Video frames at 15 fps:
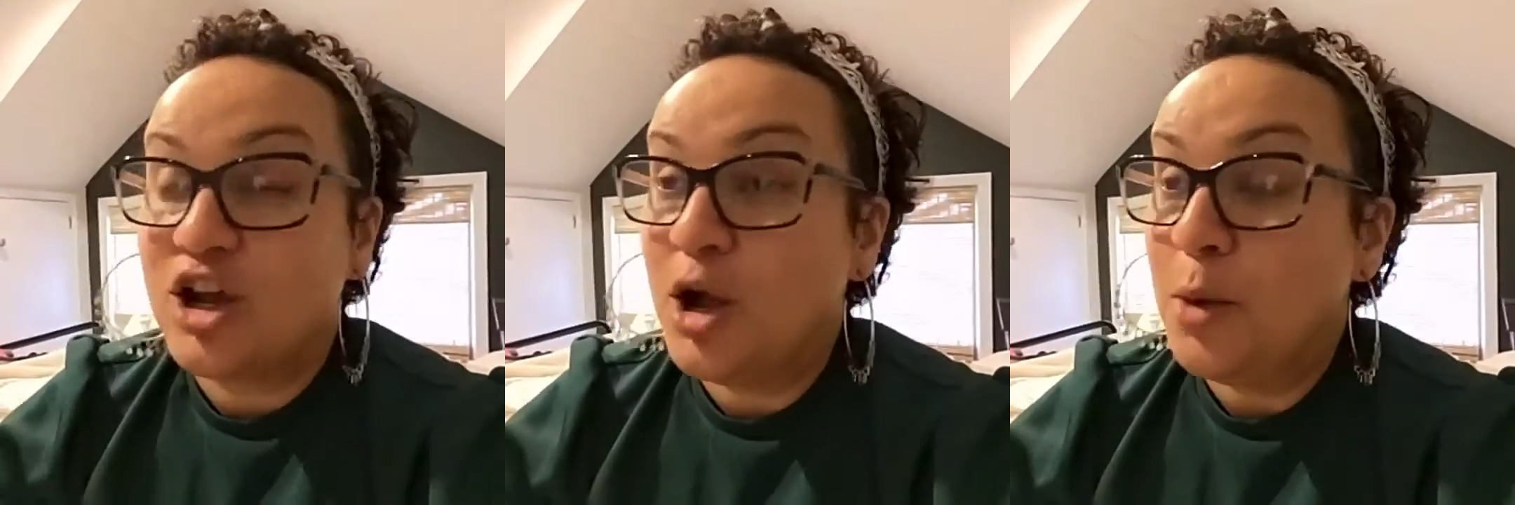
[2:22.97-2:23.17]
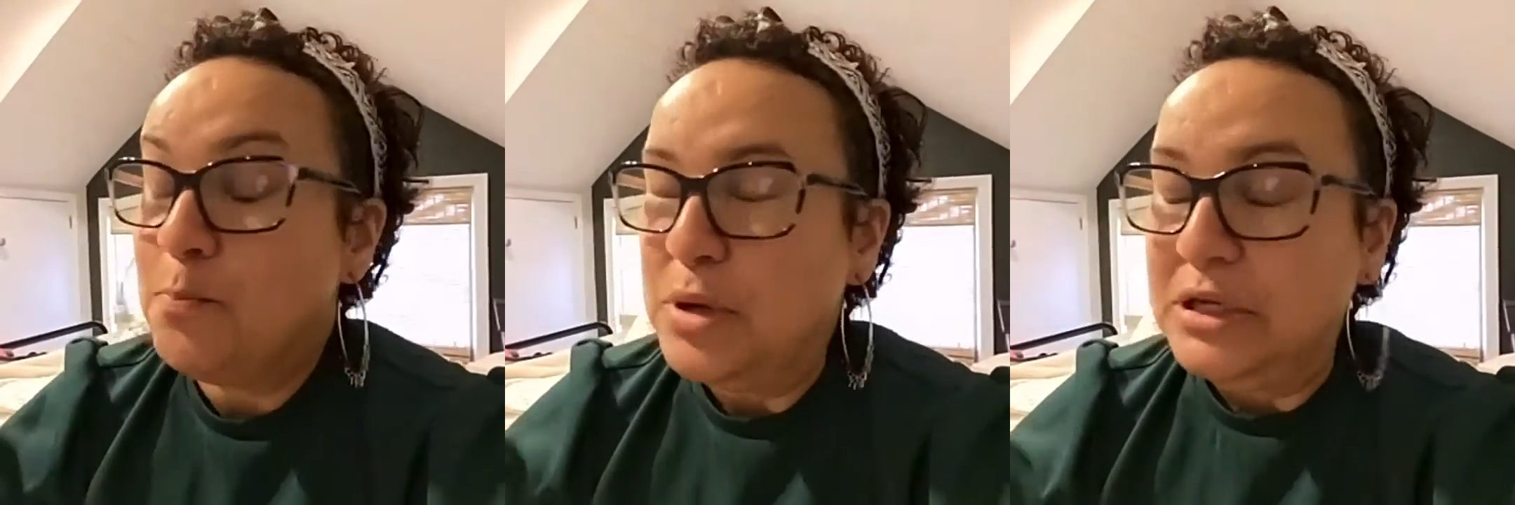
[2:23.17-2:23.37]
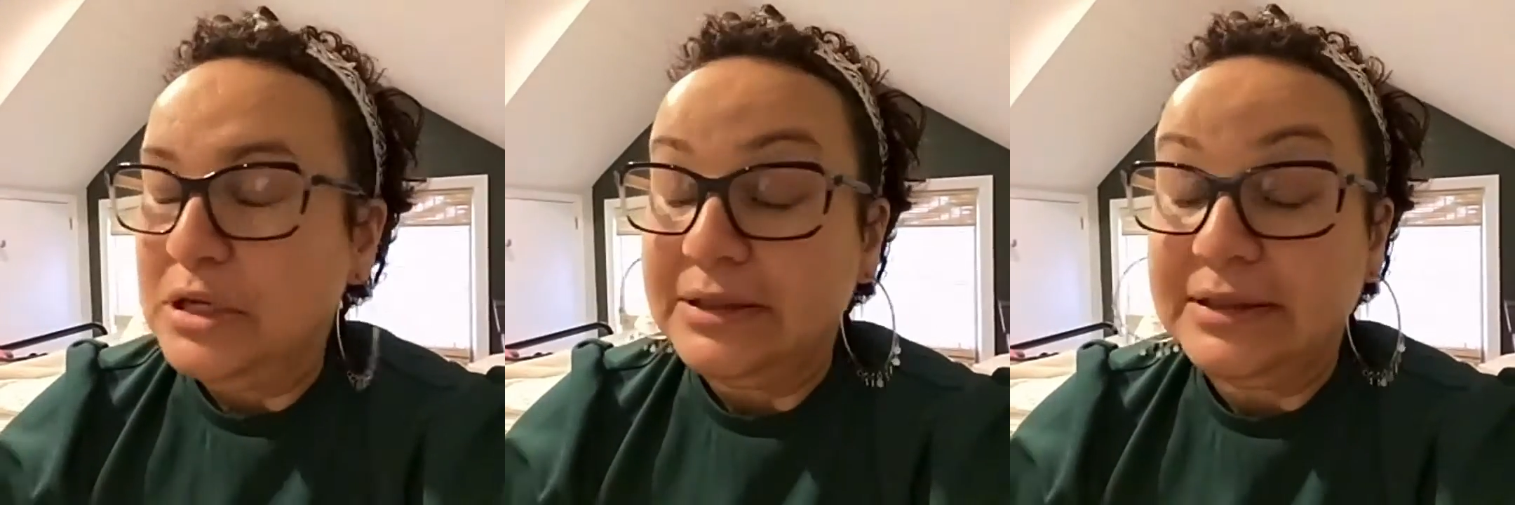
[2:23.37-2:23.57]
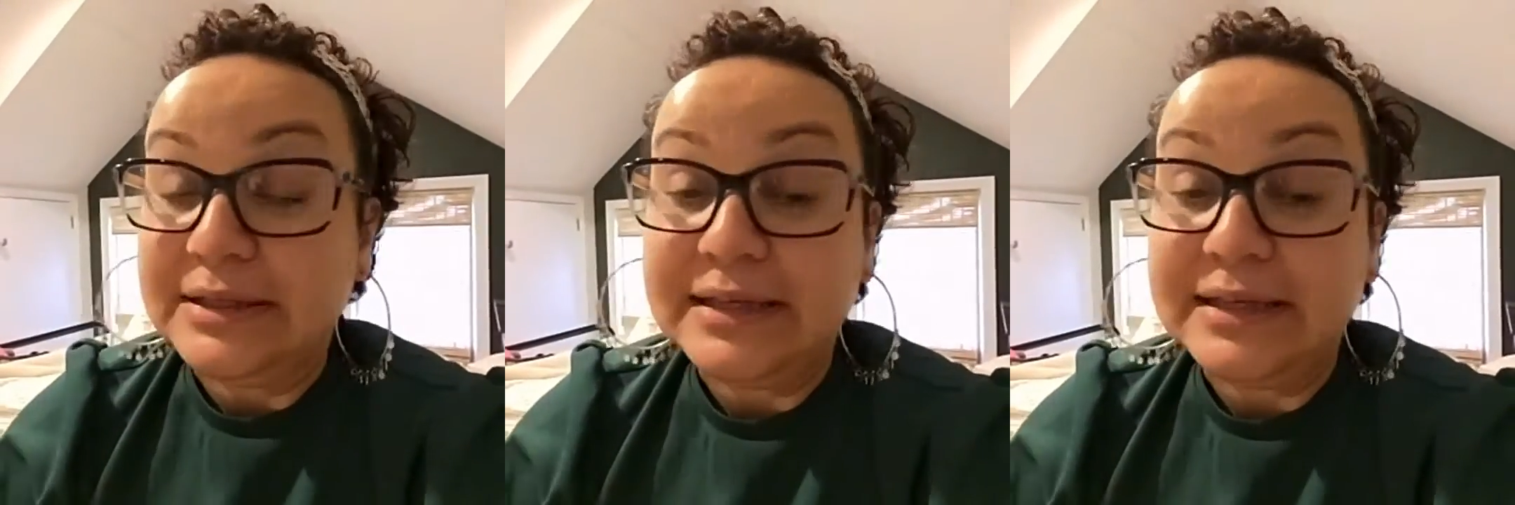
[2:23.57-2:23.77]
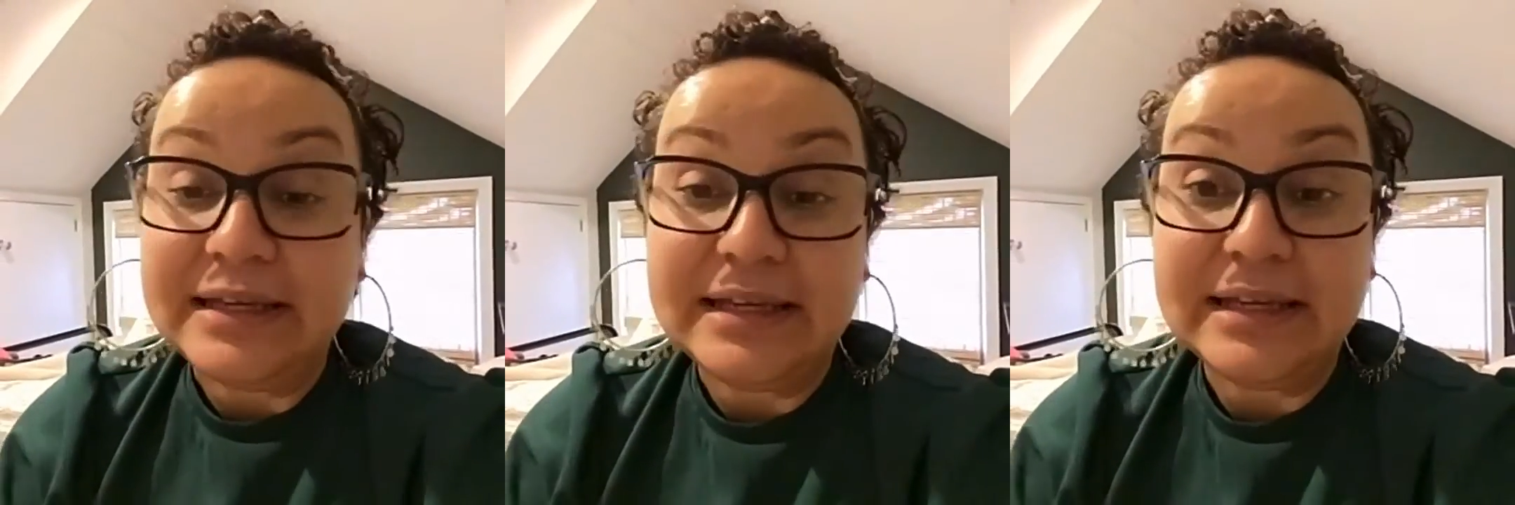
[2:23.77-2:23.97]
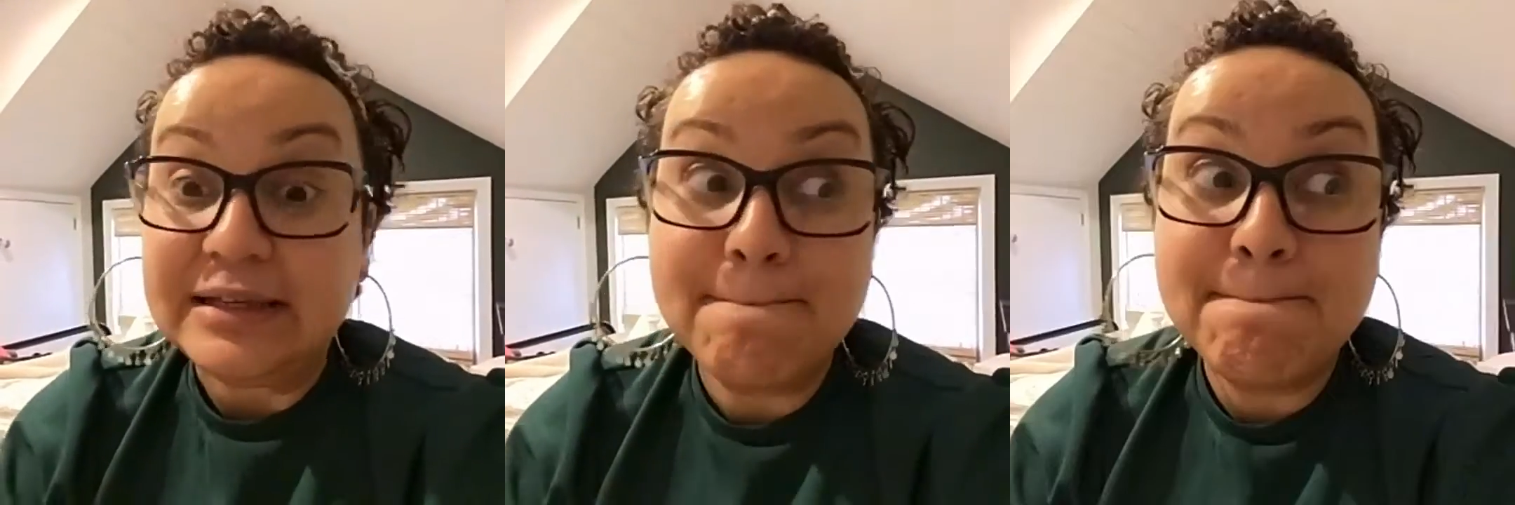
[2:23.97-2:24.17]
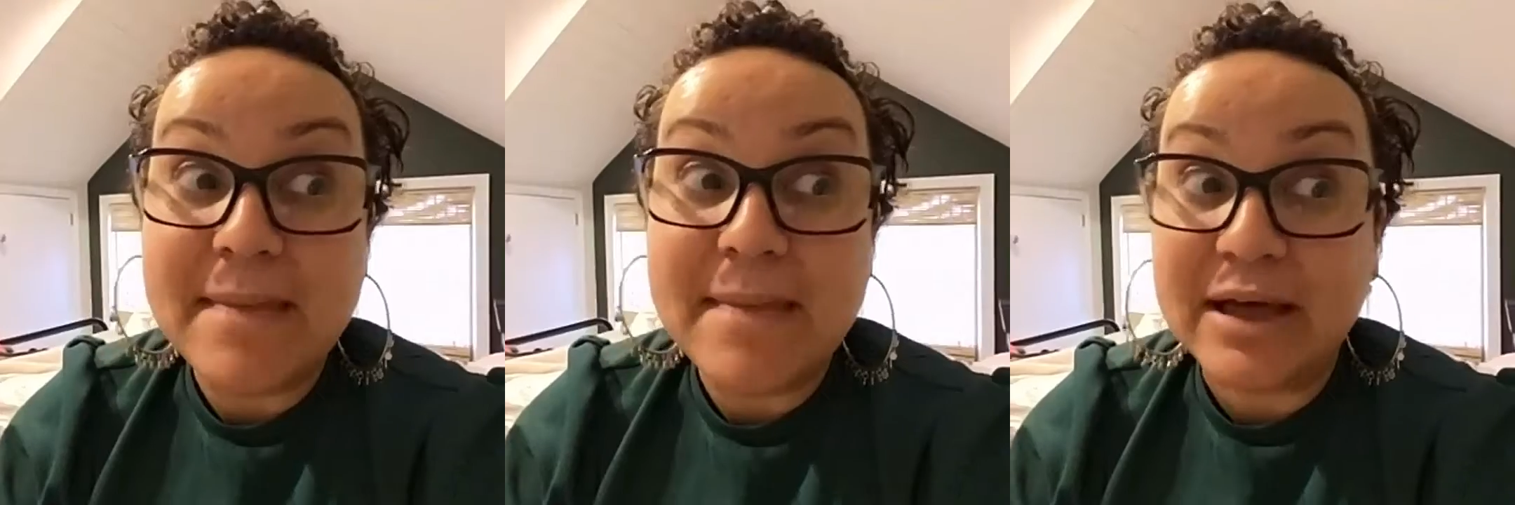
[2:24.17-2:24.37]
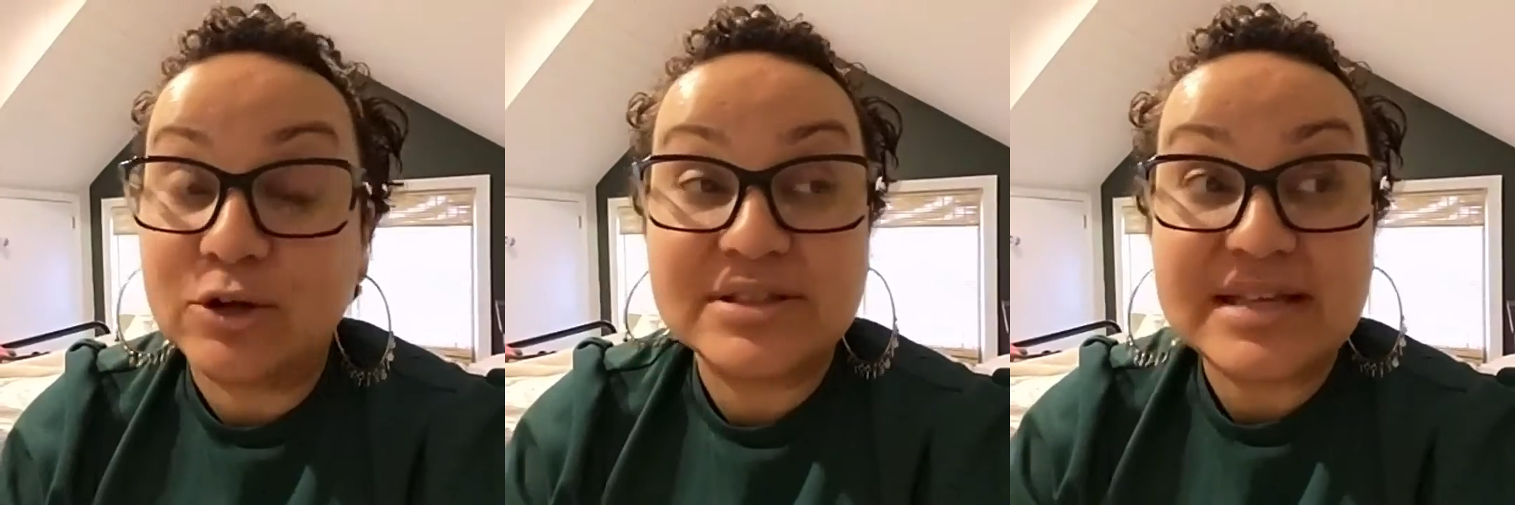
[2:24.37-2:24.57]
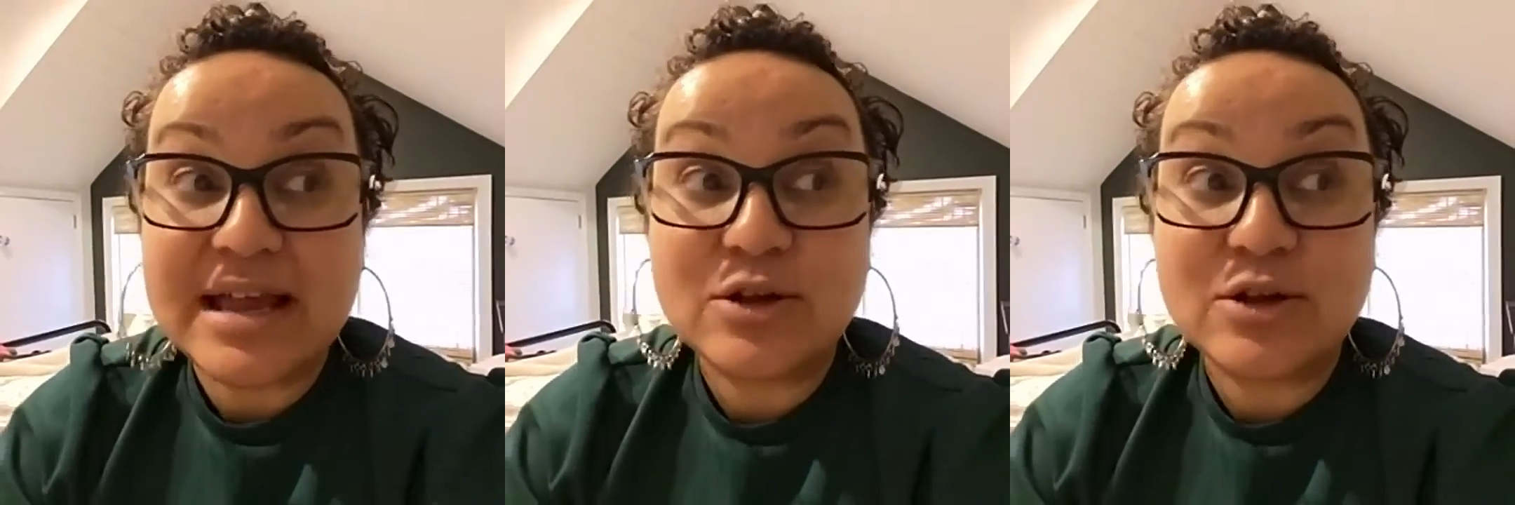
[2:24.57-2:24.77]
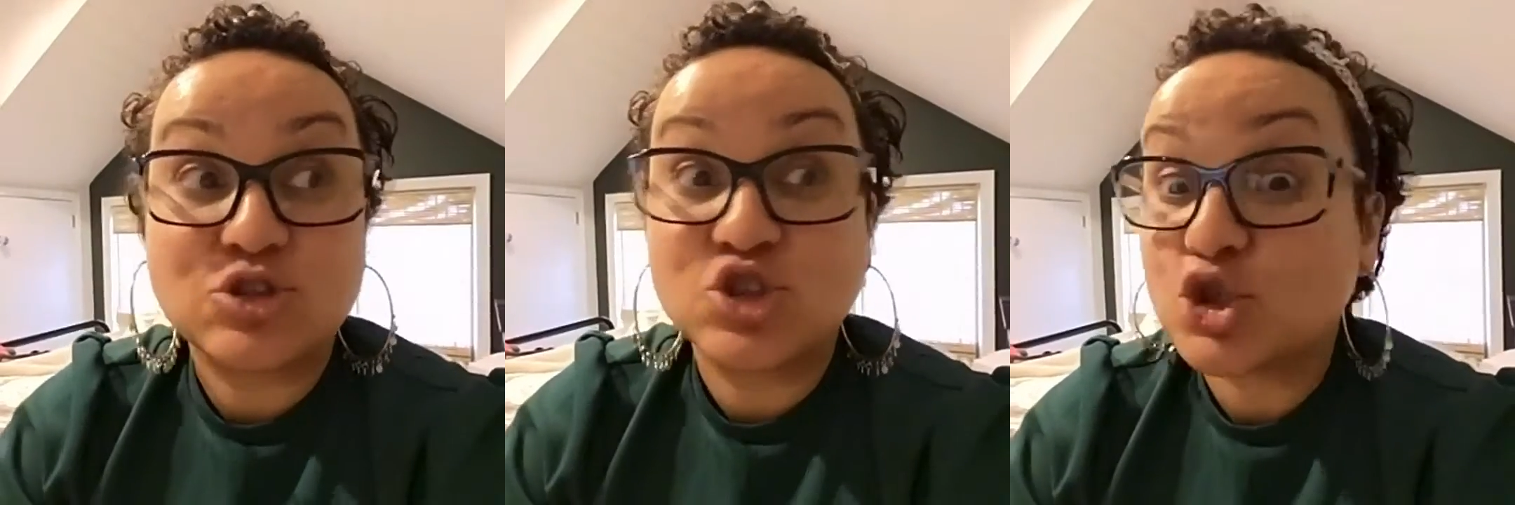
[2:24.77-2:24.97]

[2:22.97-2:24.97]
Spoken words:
complete meltdown,